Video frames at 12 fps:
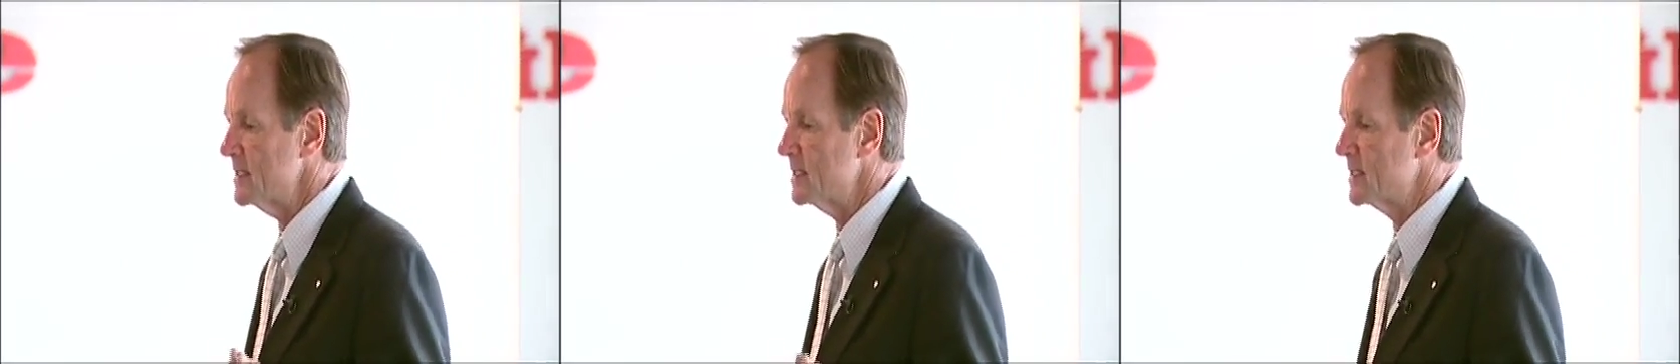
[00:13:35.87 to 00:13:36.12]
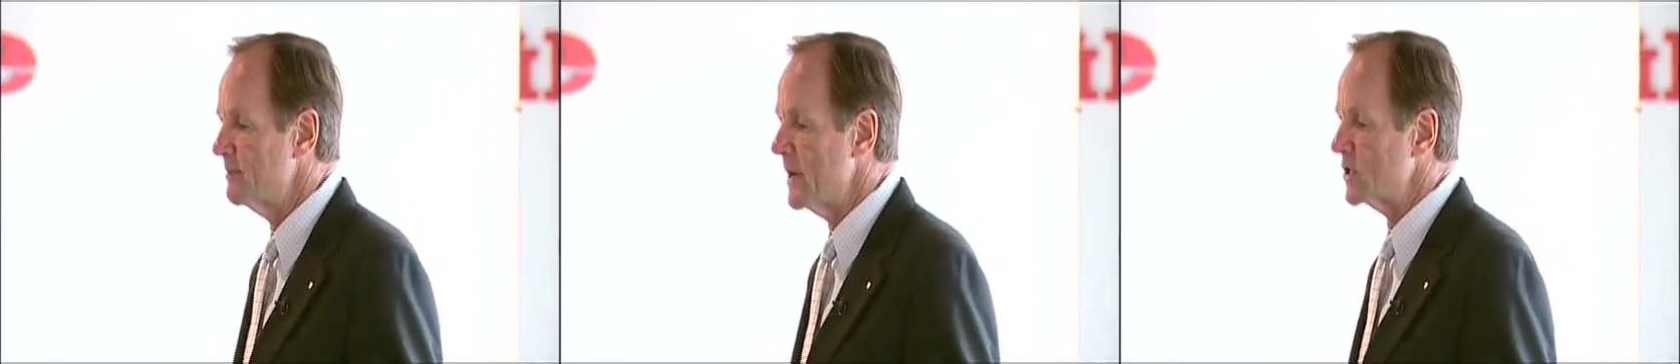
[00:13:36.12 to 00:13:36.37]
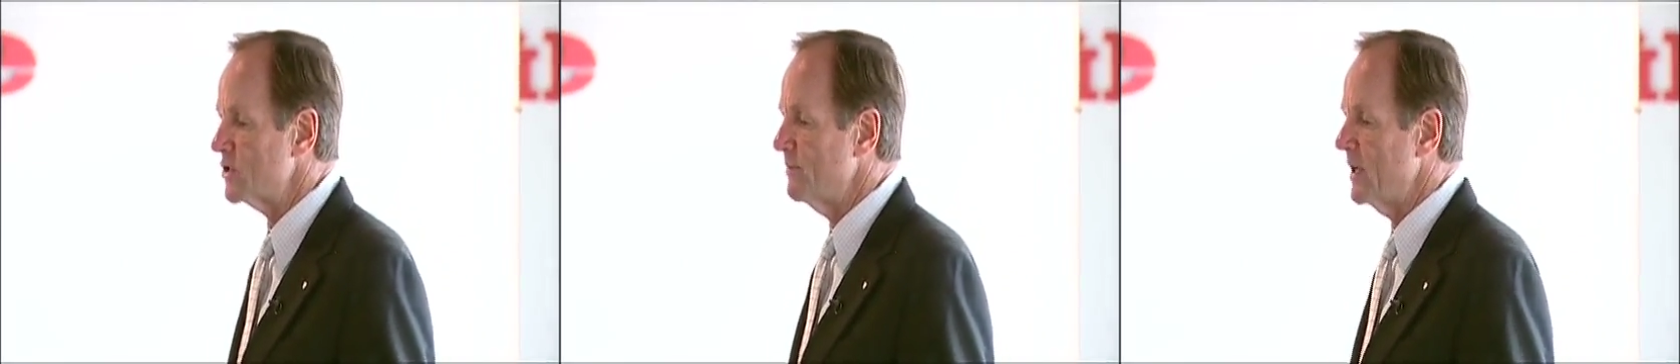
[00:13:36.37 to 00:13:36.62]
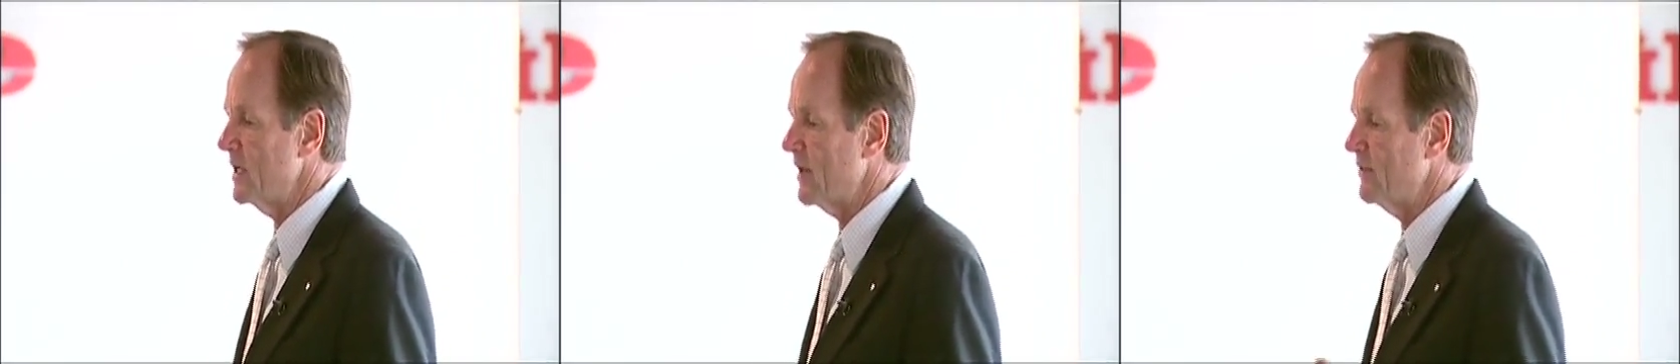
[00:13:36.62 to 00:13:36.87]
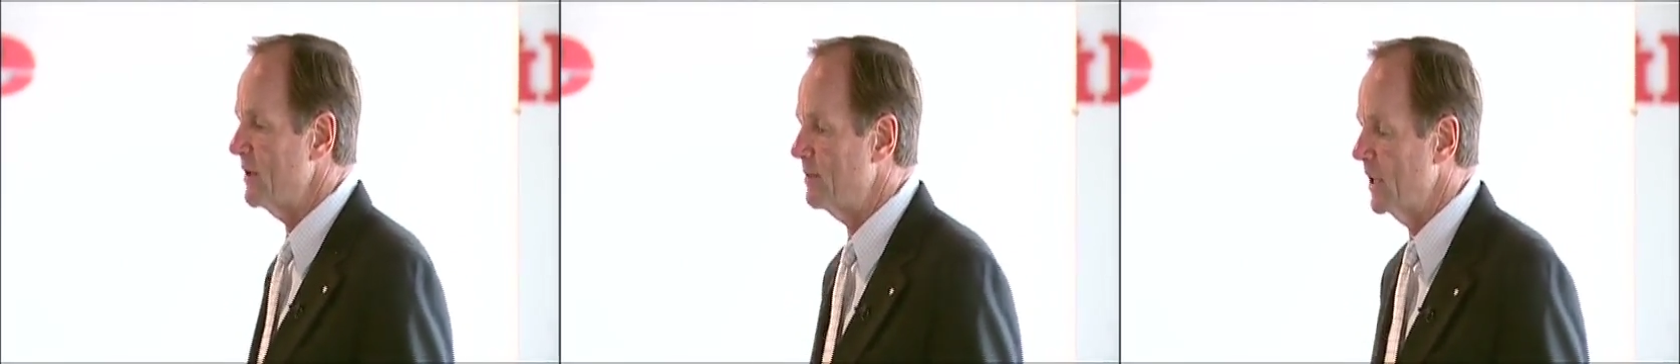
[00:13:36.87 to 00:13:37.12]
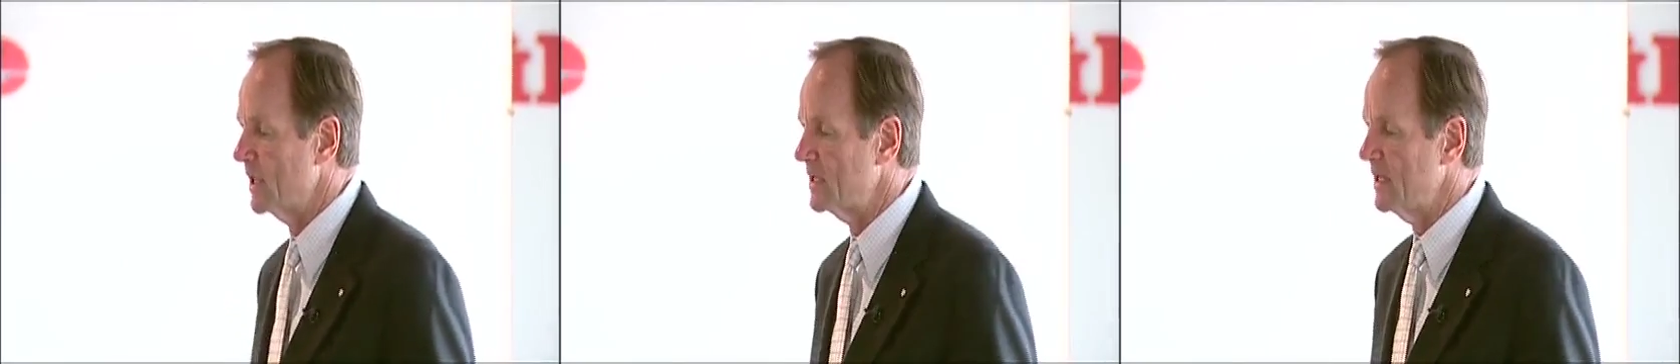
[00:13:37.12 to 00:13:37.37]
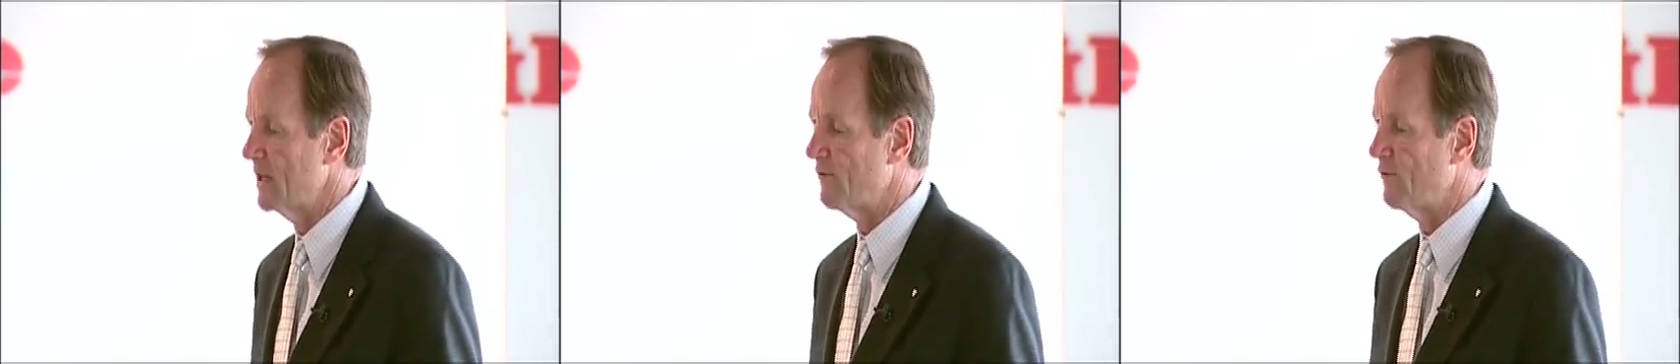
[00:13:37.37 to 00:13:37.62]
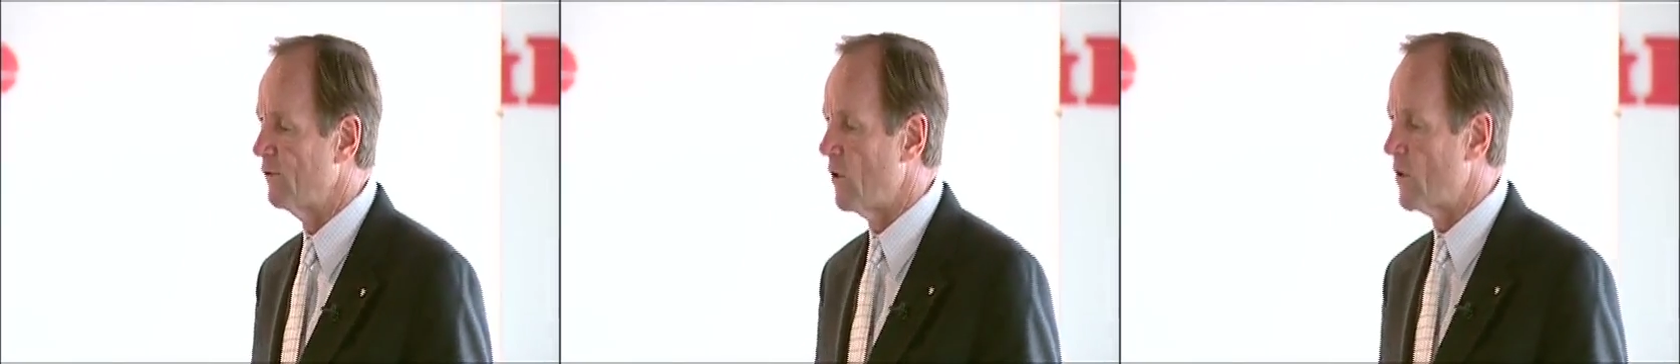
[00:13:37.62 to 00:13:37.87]
But this is the measurement of the
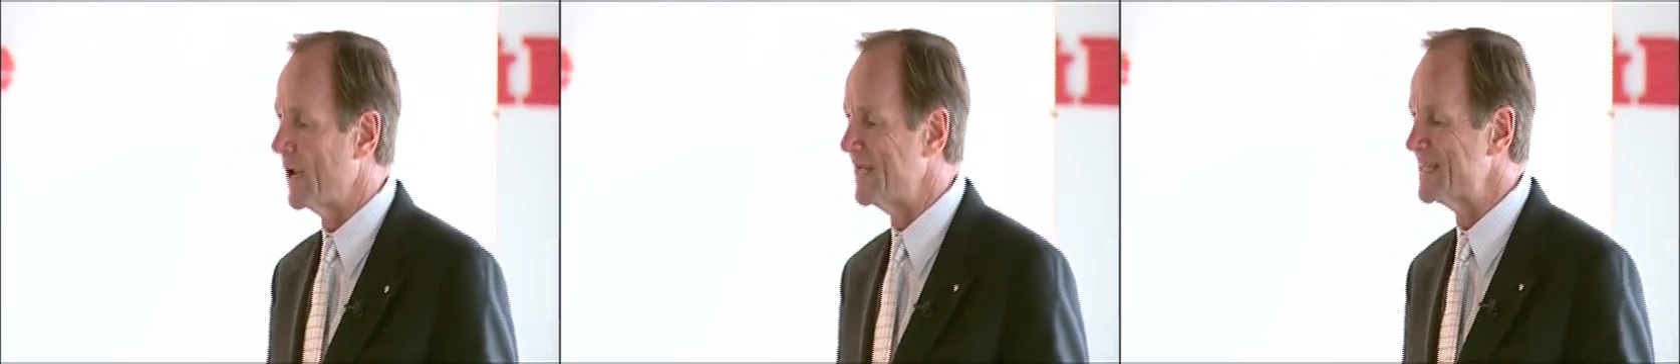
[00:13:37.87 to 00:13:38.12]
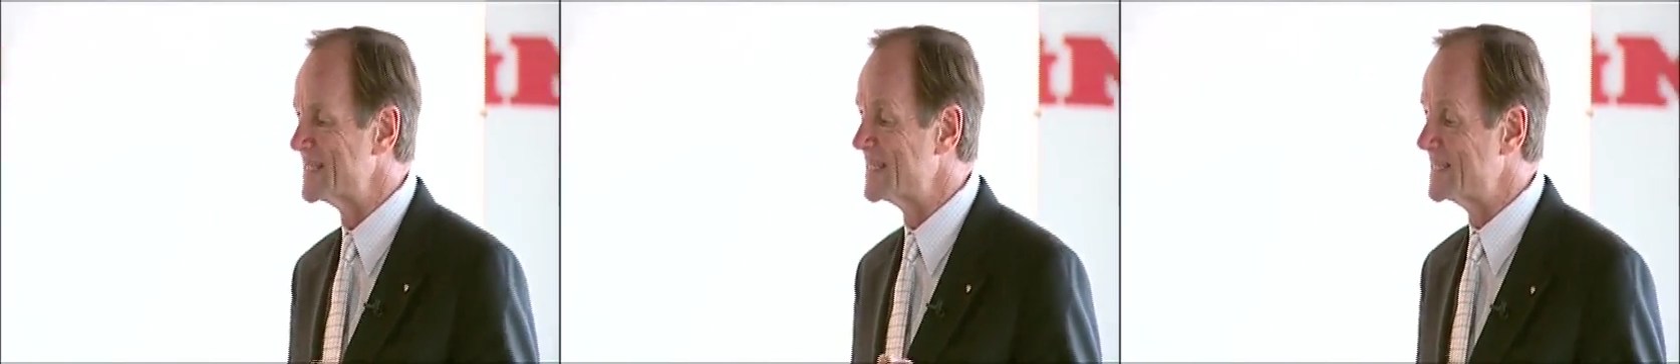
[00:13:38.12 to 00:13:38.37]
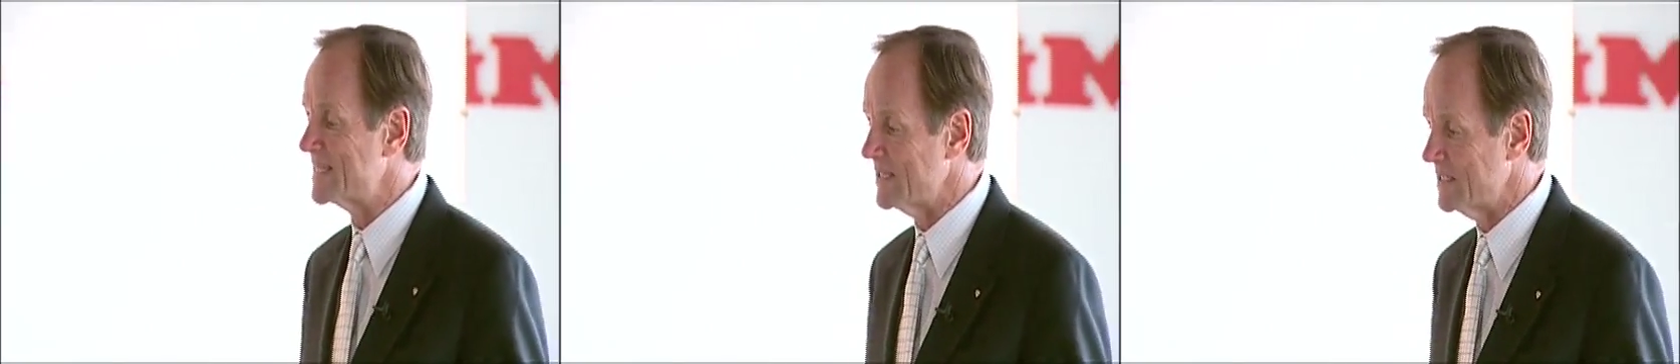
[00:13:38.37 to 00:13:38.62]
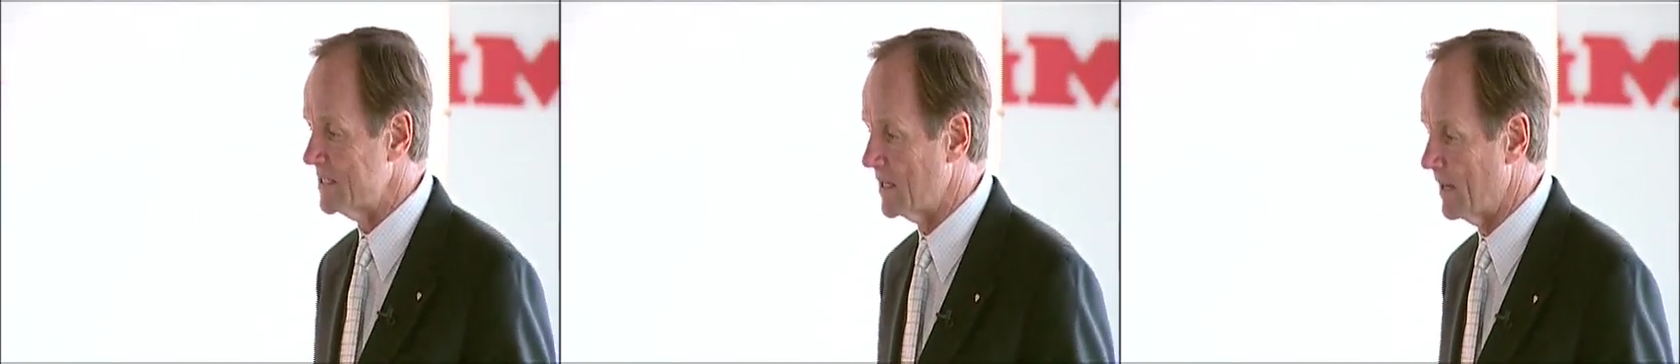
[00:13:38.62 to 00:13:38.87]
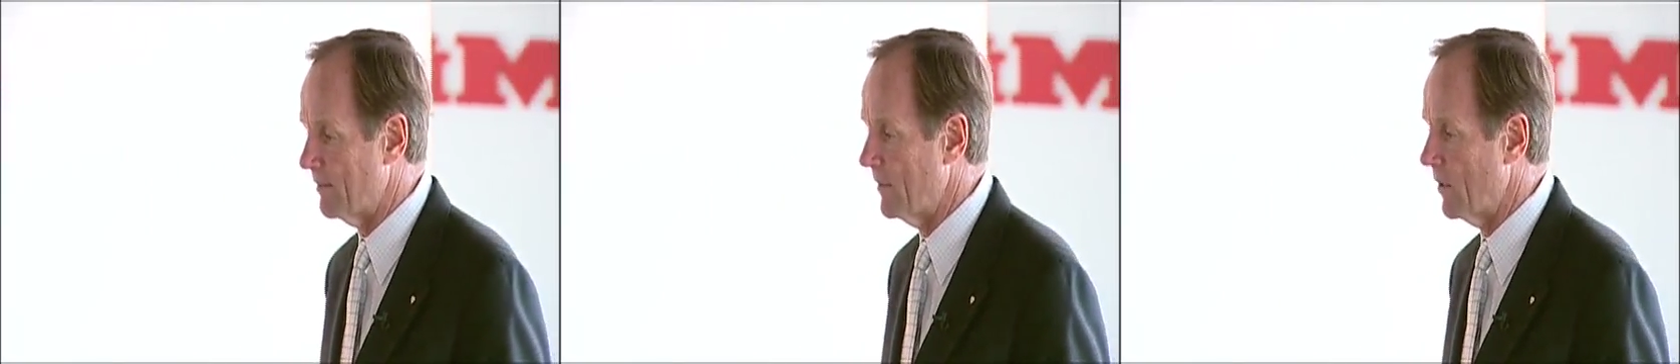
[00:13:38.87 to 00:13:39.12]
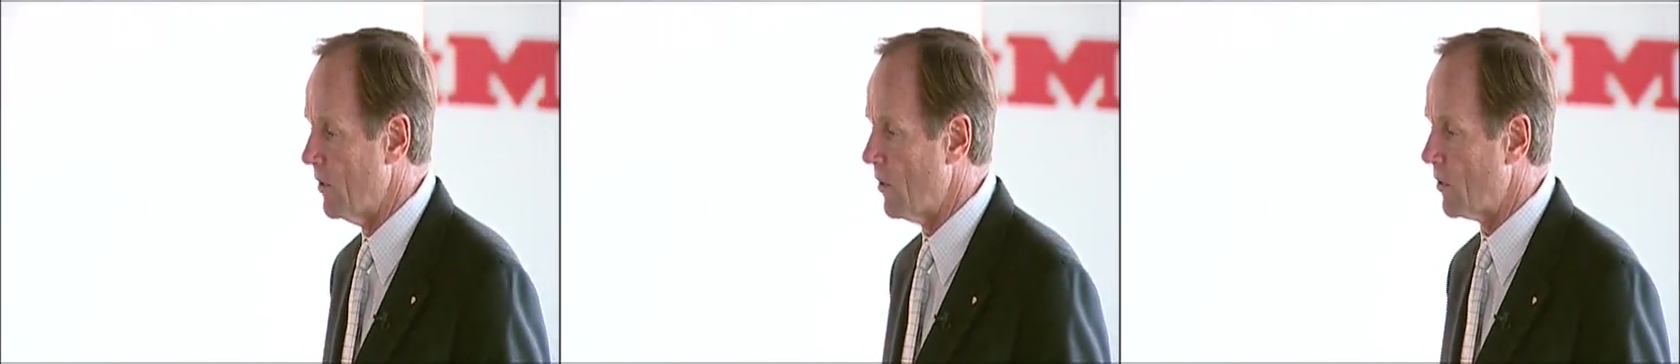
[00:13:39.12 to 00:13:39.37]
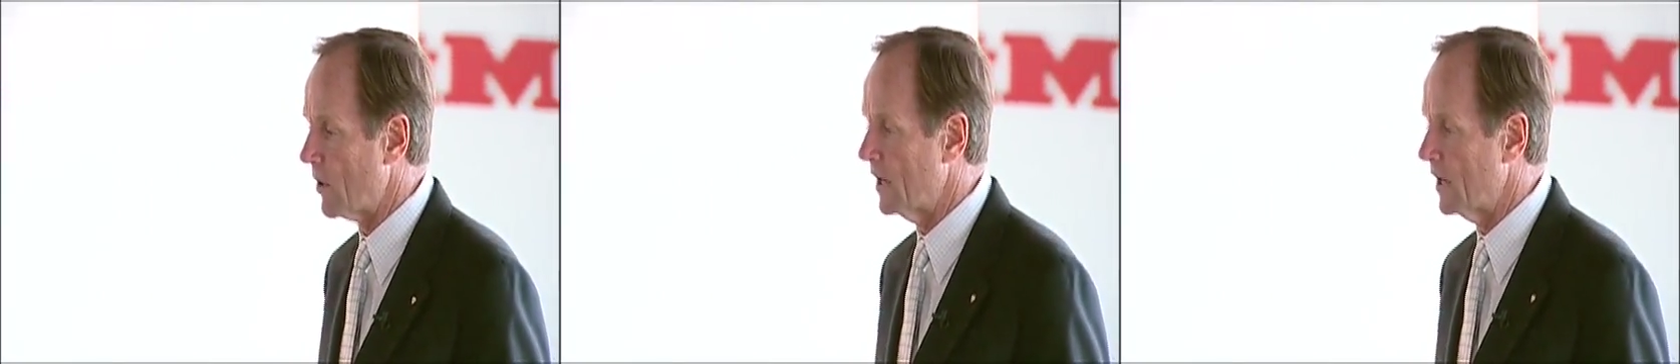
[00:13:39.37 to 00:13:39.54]
ability of the flooring system